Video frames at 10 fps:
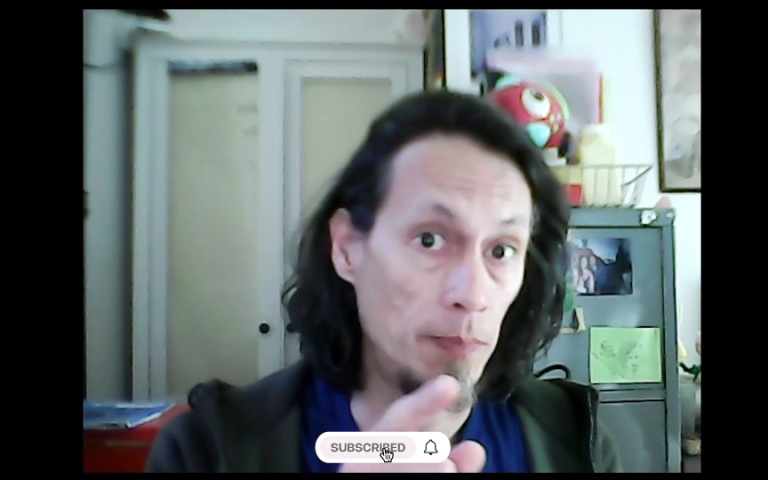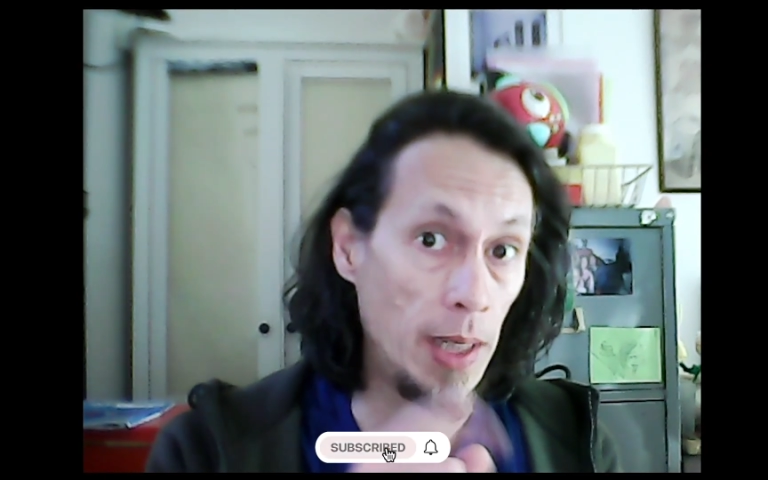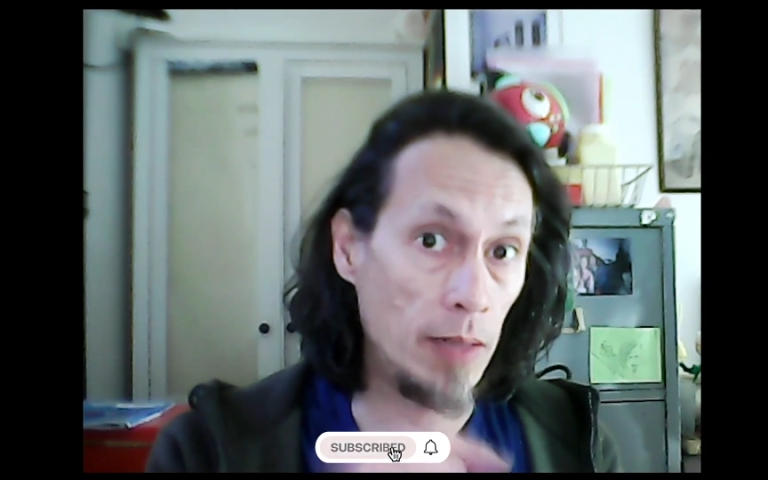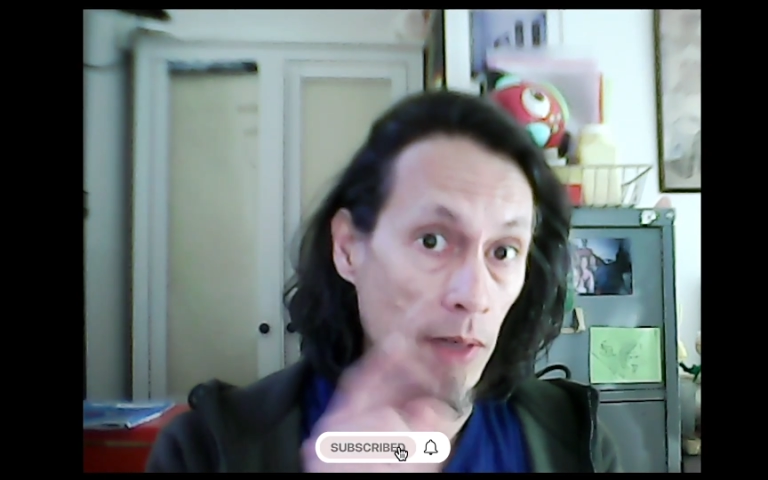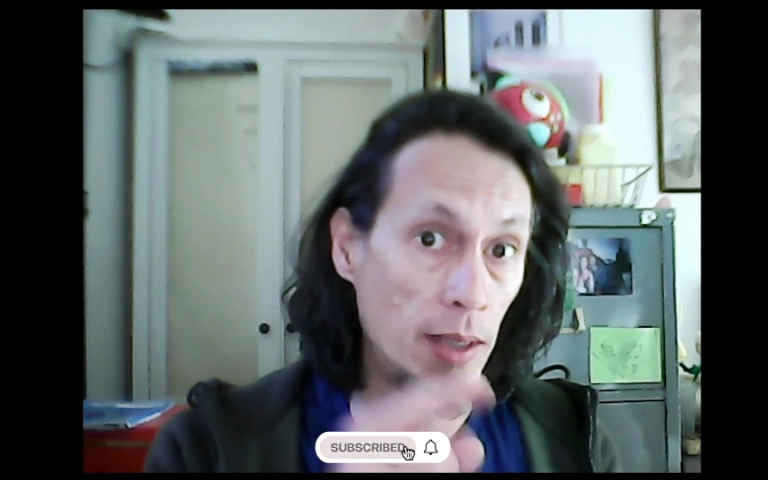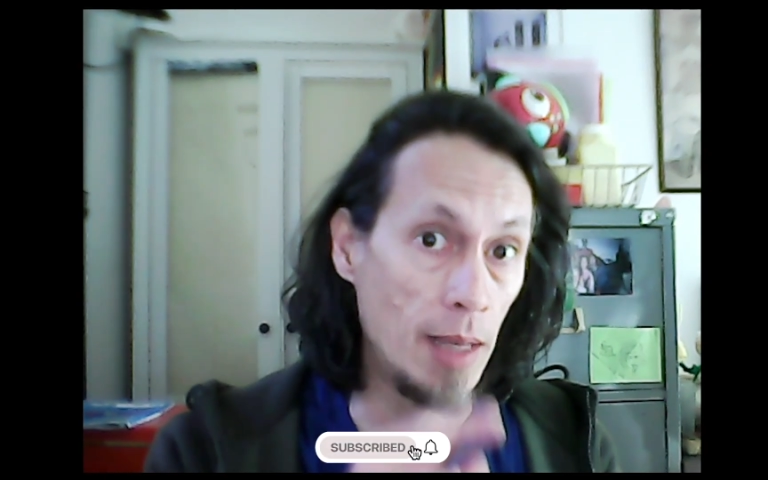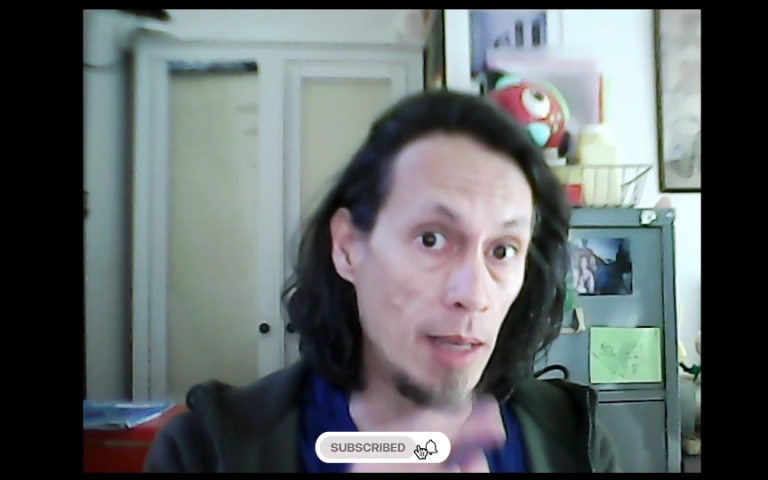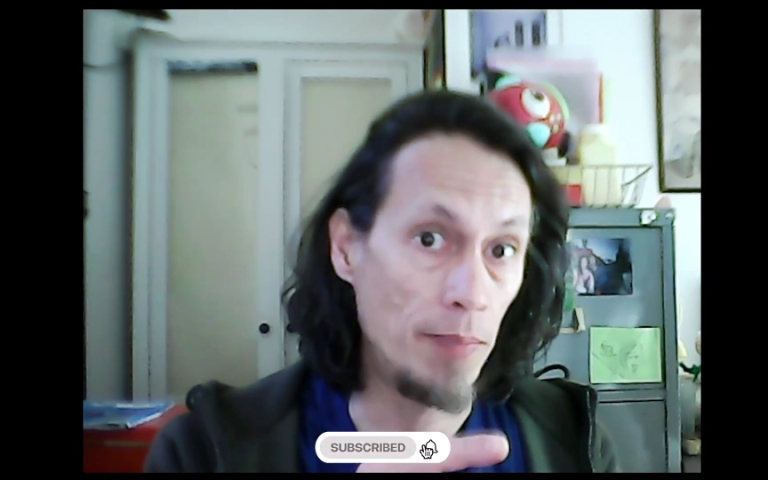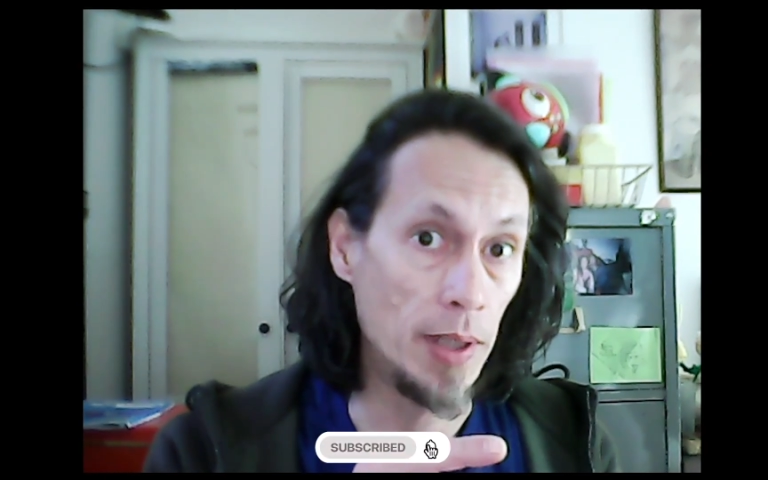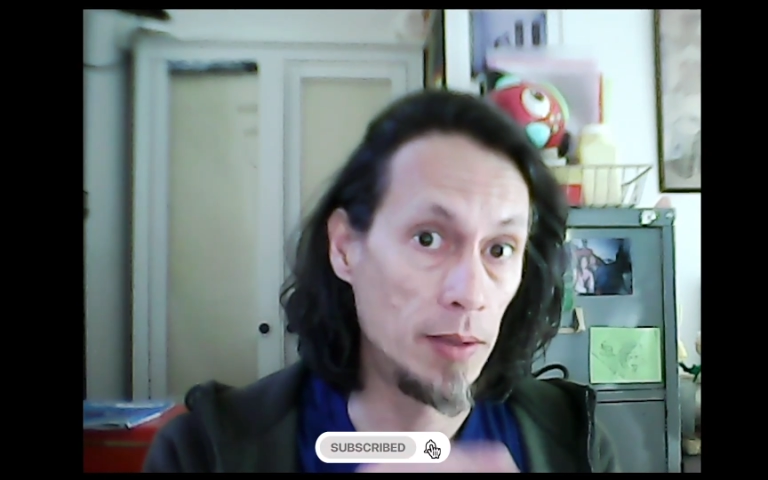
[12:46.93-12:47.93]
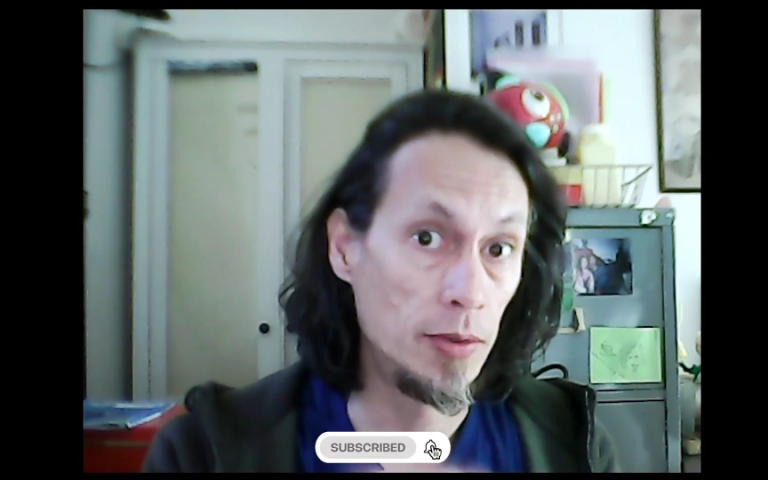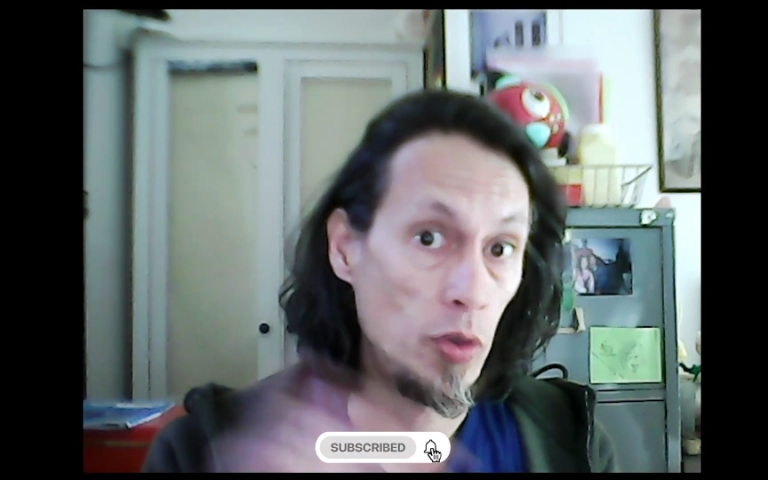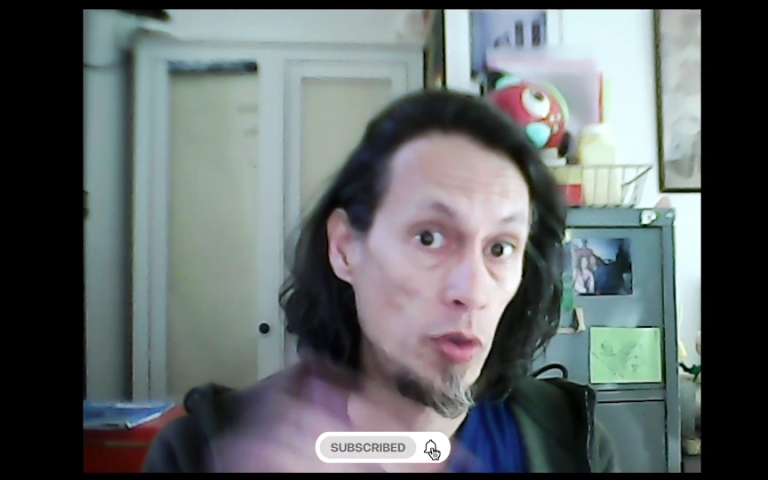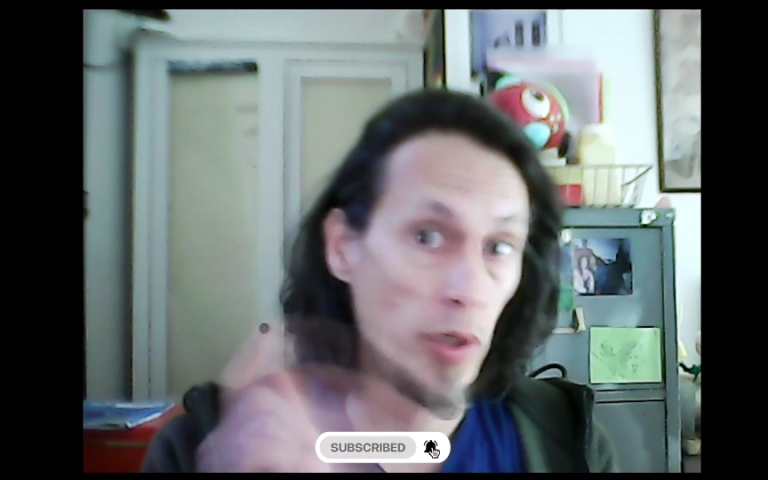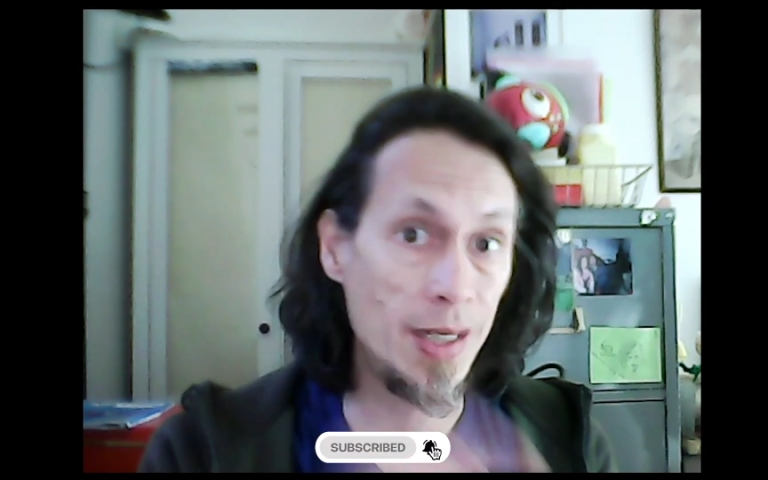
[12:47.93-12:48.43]
and ring that bell
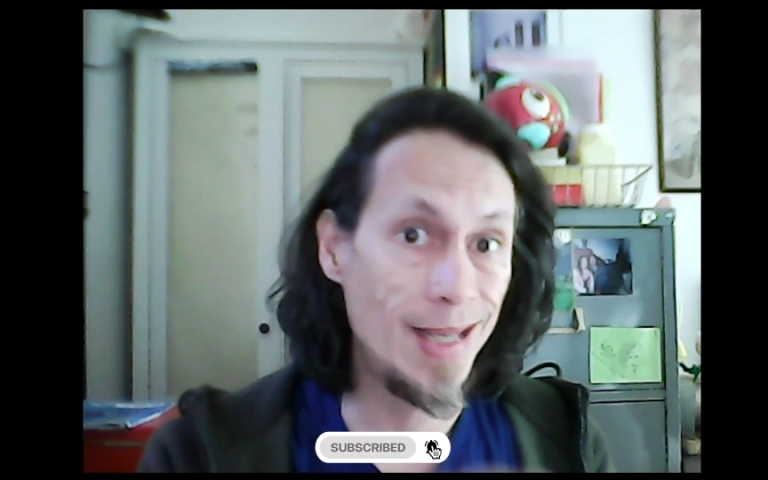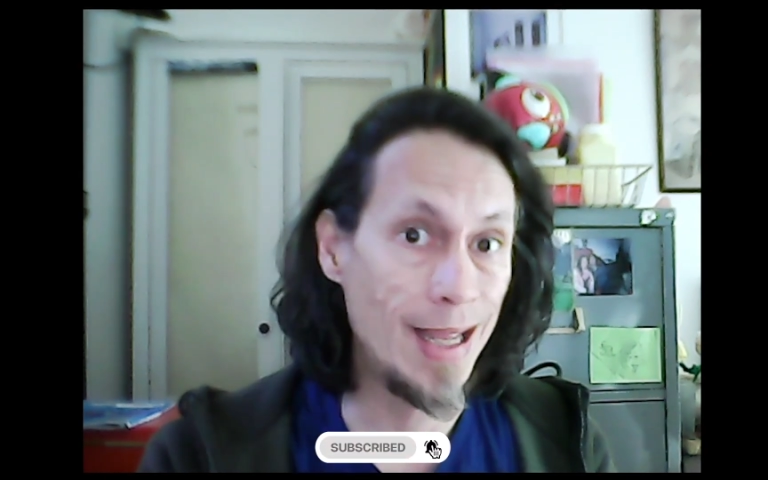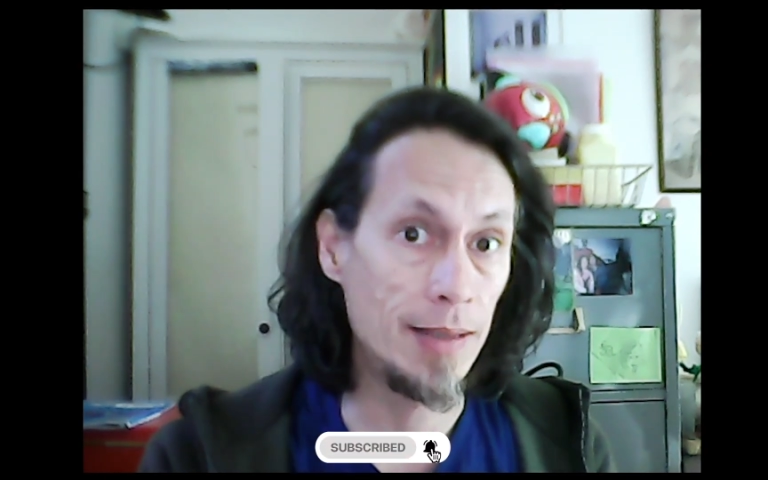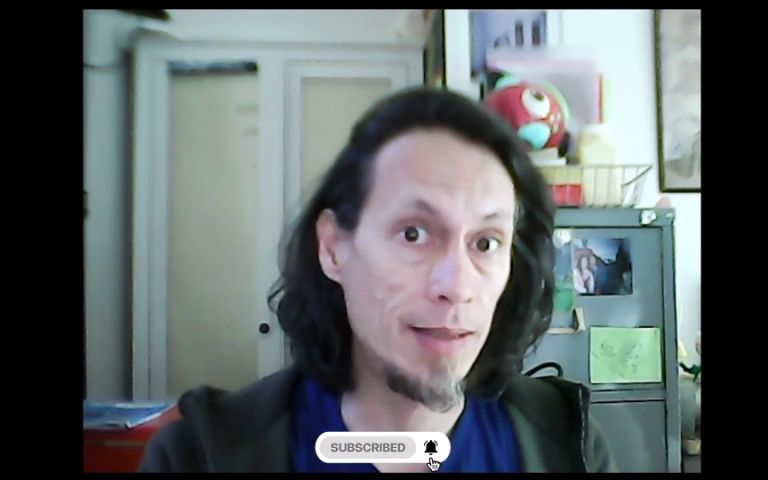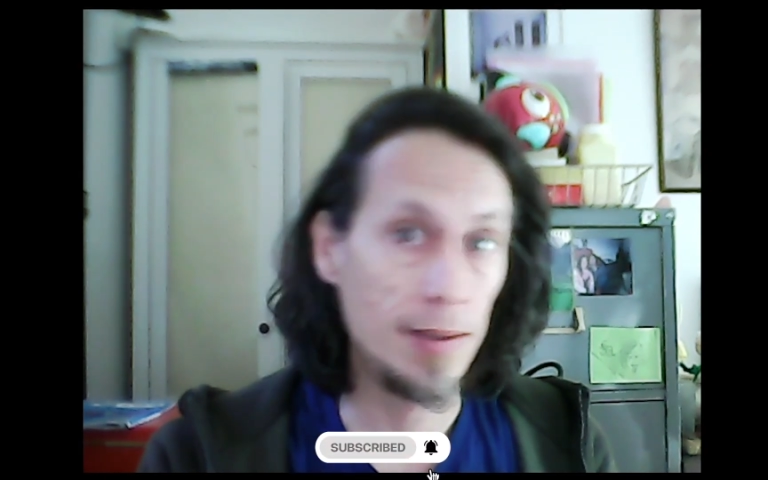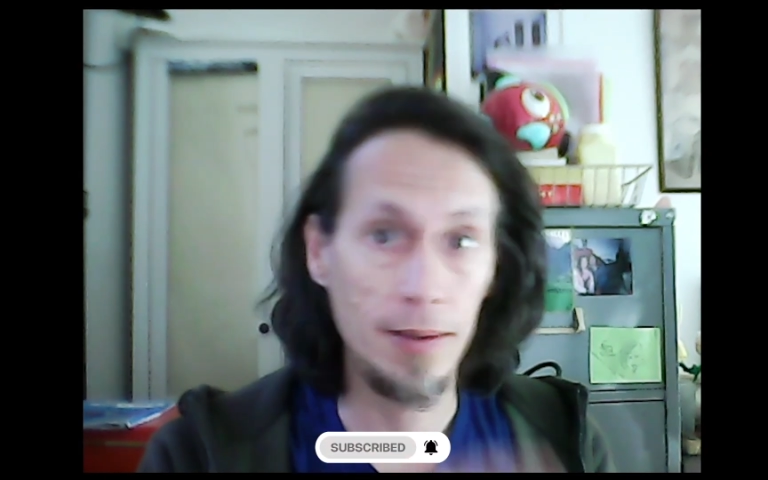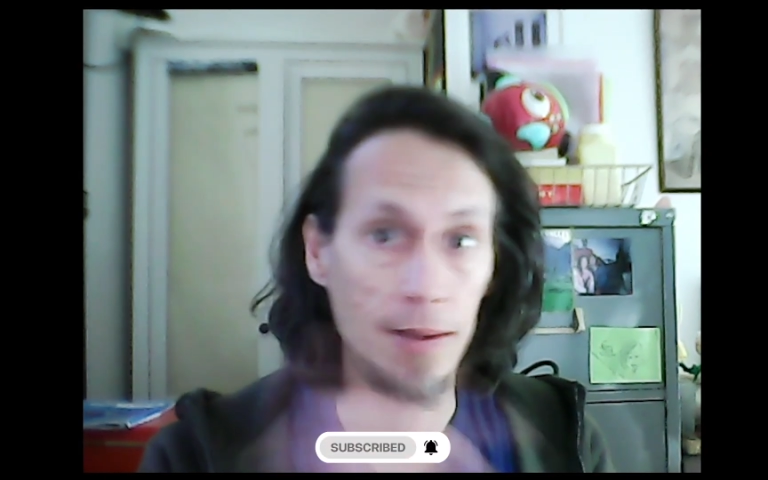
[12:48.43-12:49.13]
so you can get